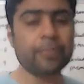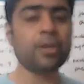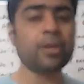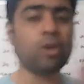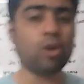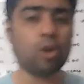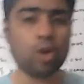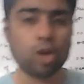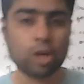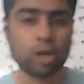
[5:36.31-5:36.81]

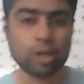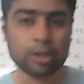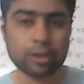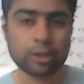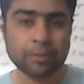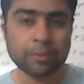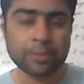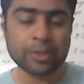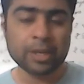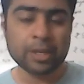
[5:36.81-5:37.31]

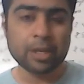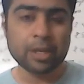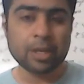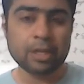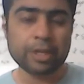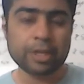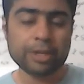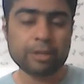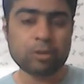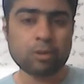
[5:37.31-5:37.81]
or
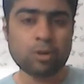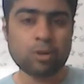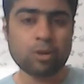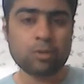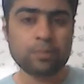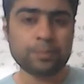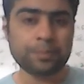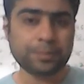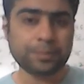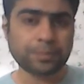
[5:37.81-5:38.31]
you
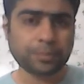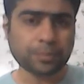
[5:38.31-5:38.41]
know